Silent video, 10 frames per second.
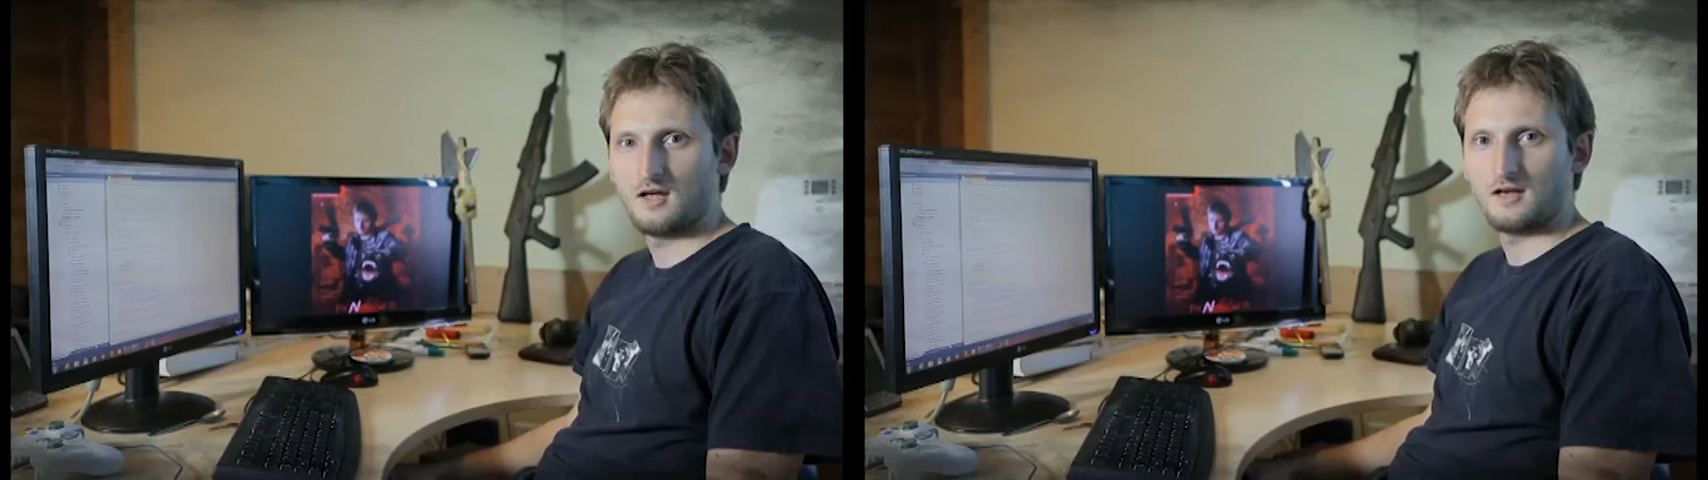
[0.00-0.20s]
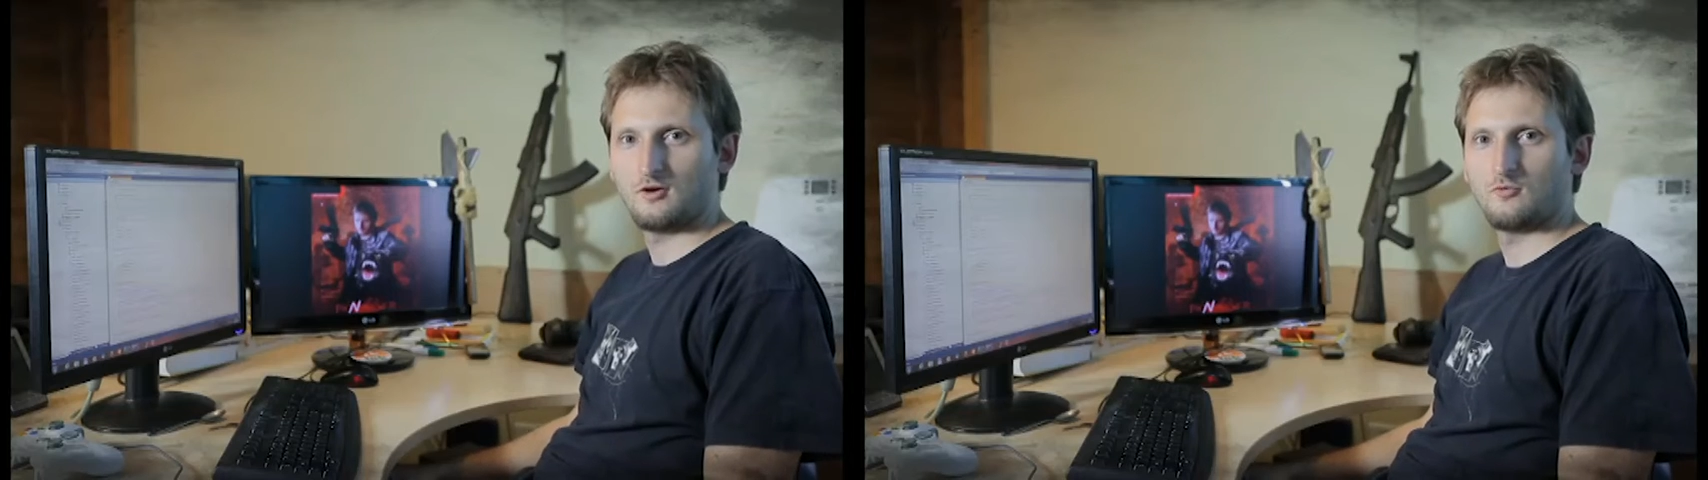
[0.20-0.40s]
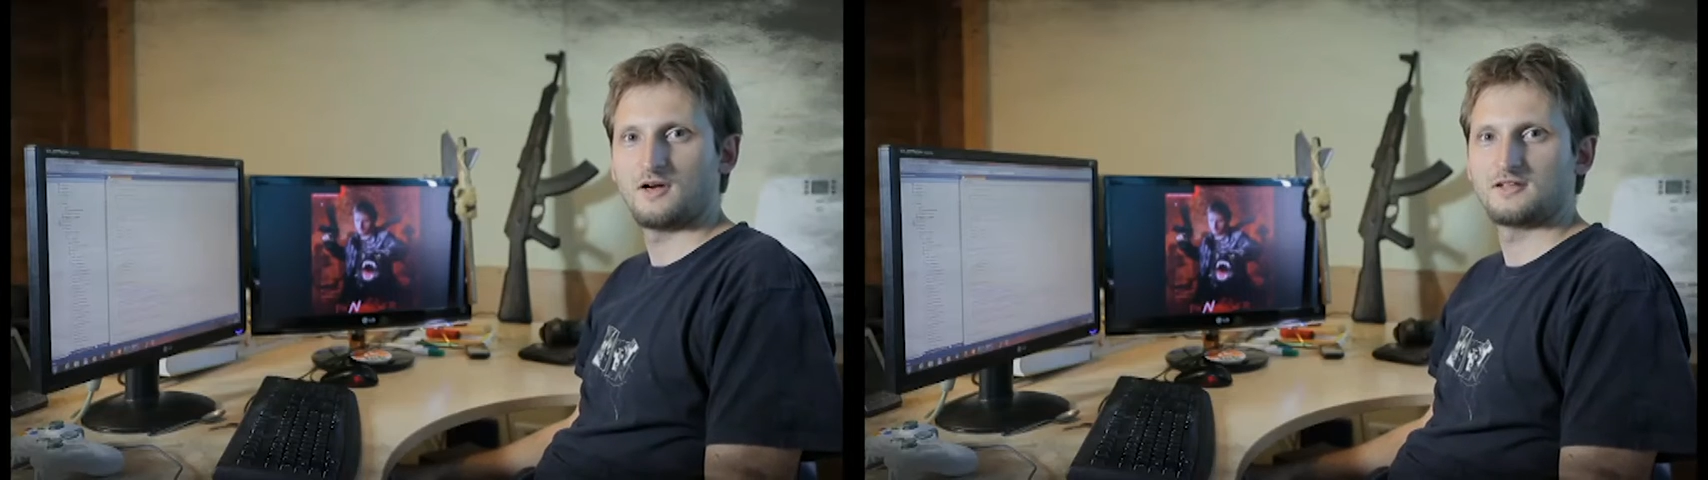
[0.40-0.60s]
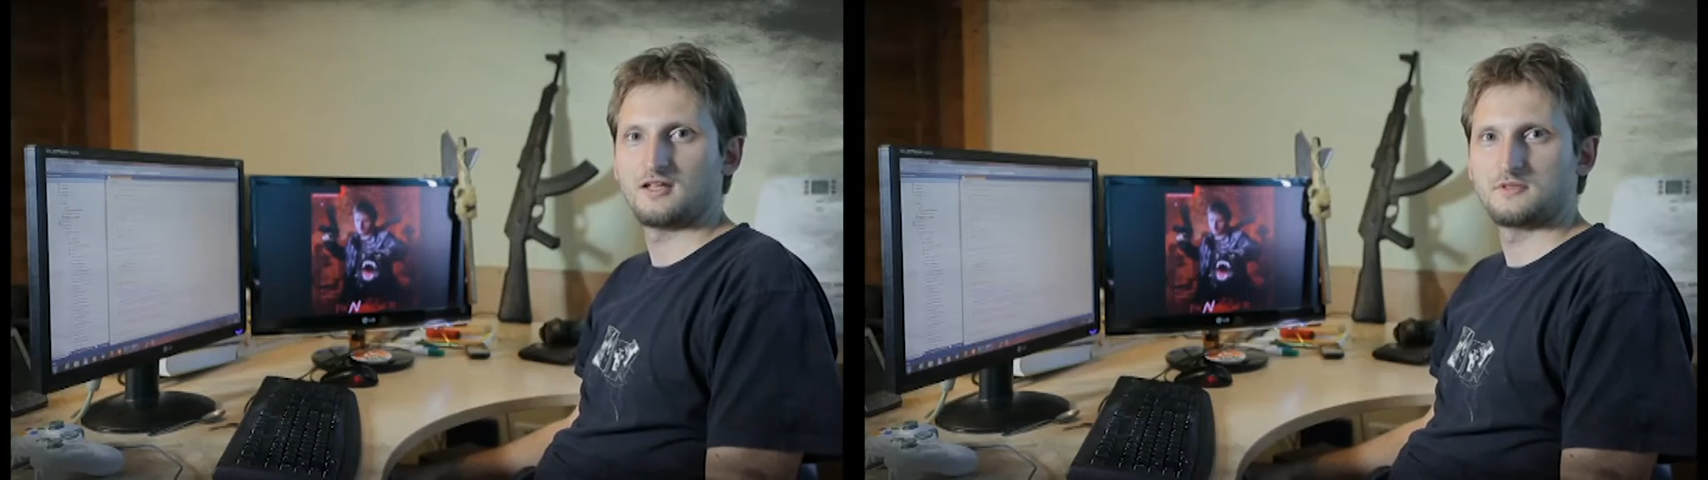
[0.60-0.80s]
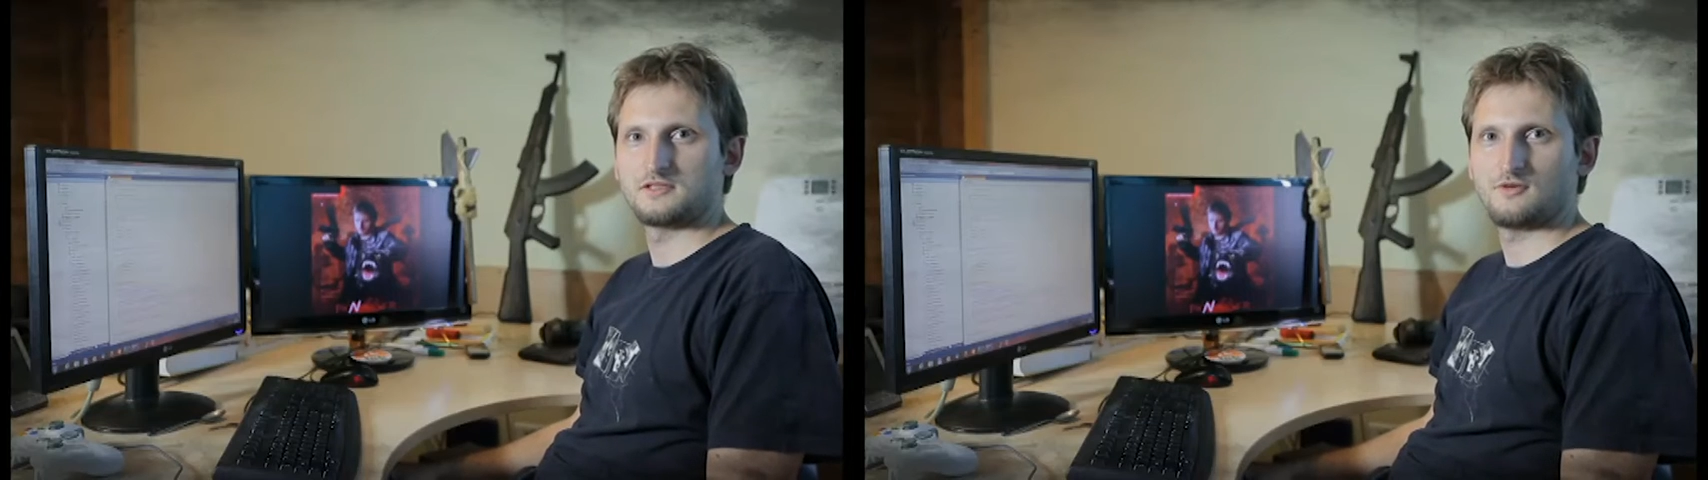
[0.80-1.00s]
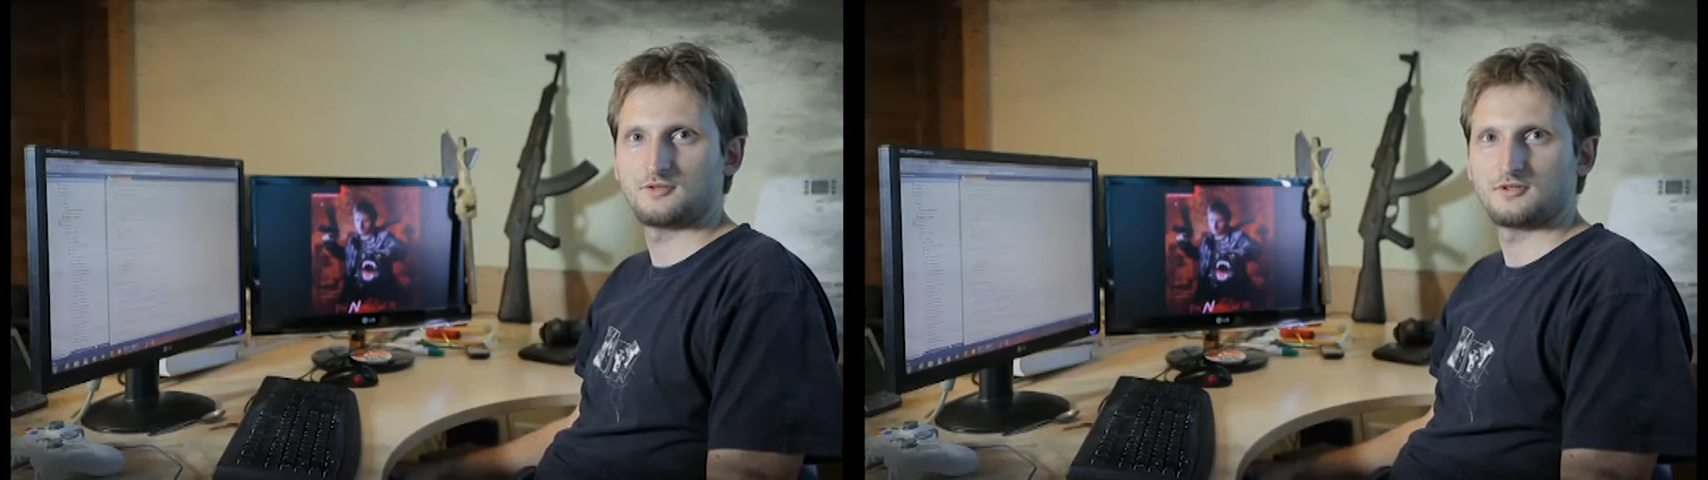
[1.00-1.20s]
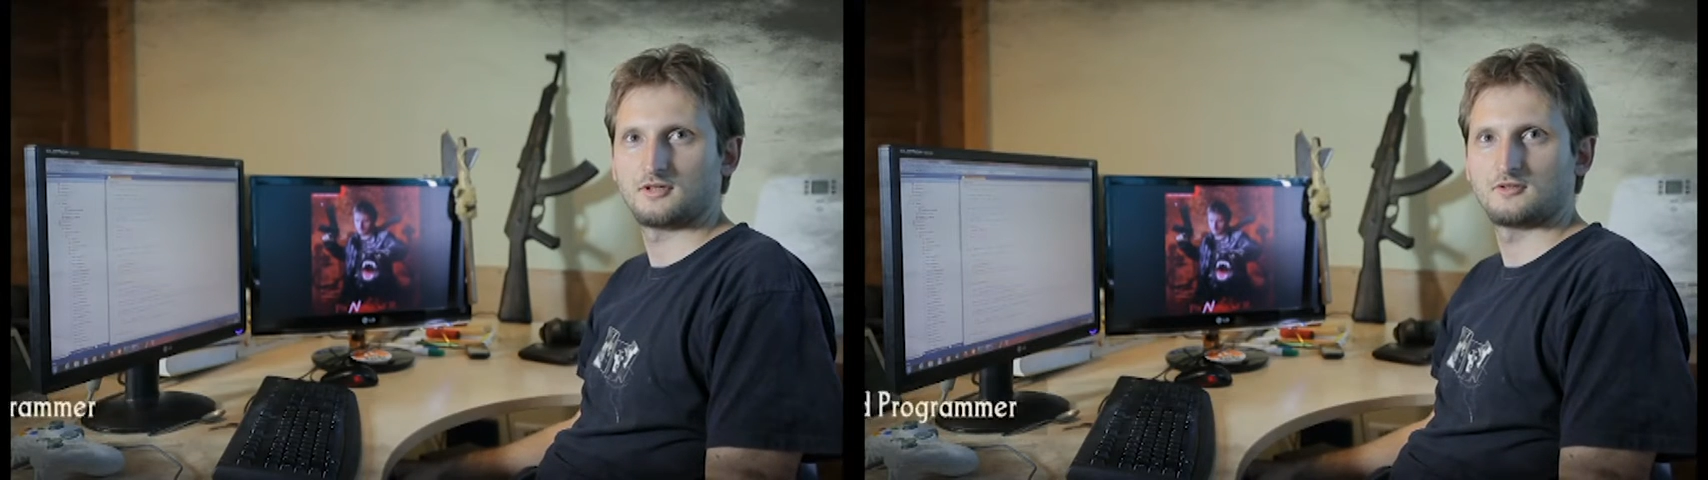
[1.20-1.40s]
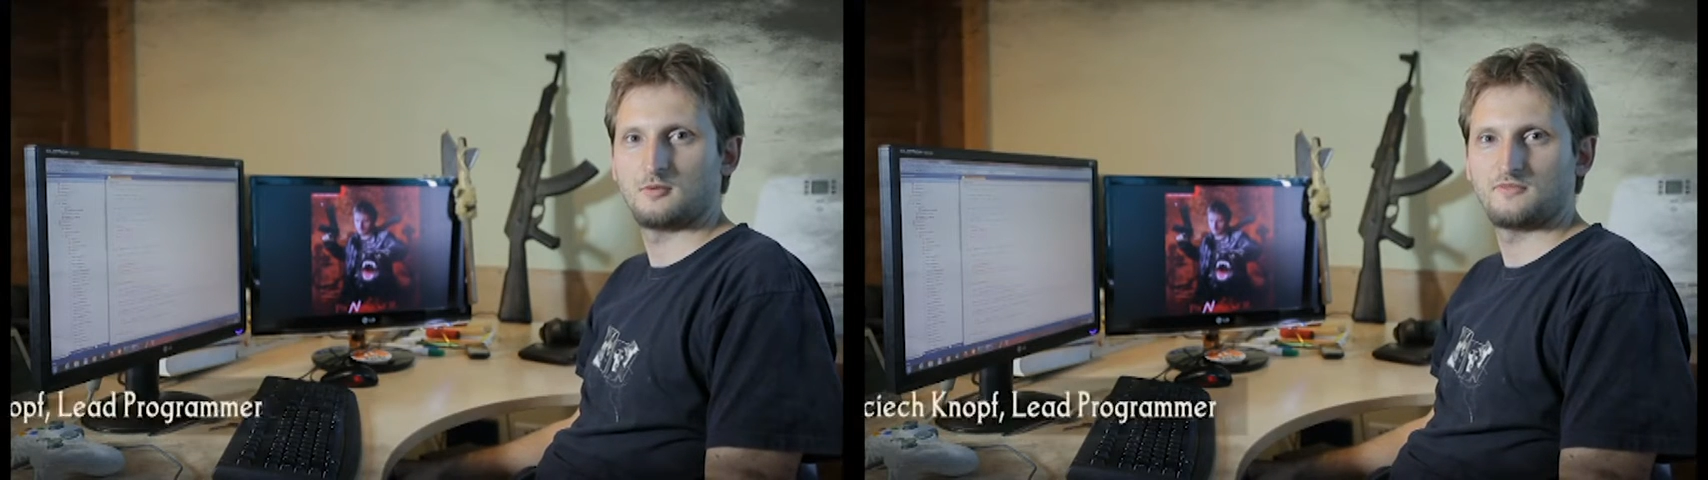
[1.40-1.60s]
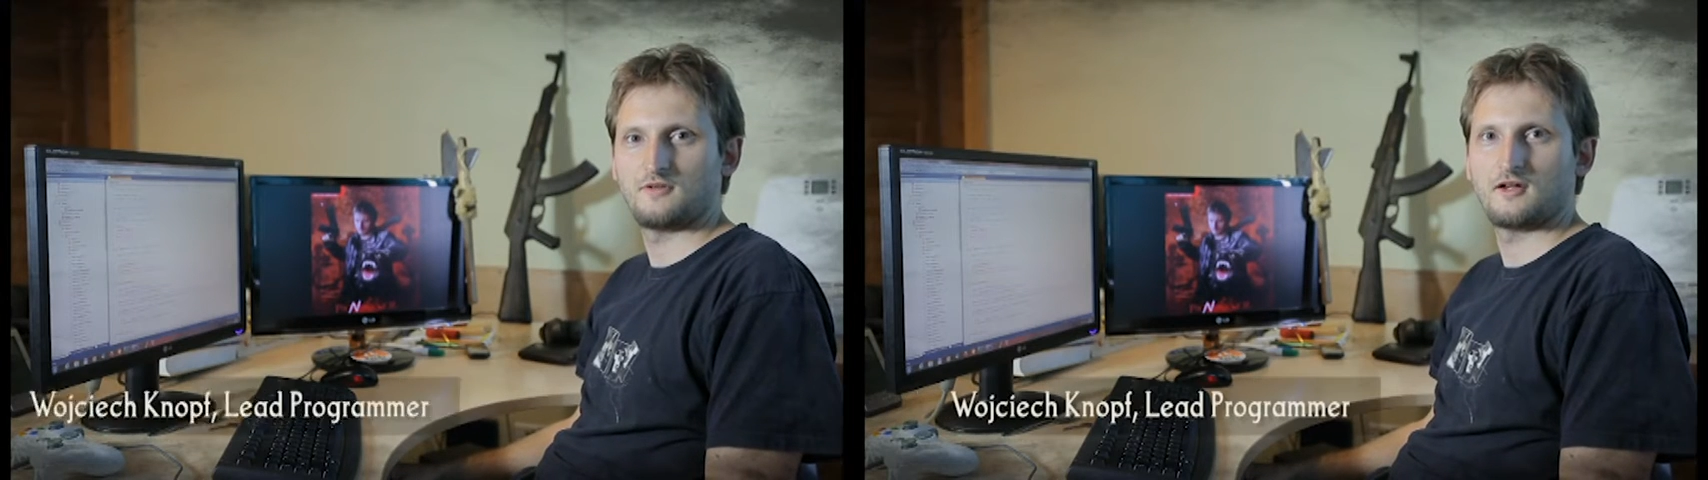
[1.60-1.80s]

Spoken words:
Hello, my name is Wojchiech Knopf.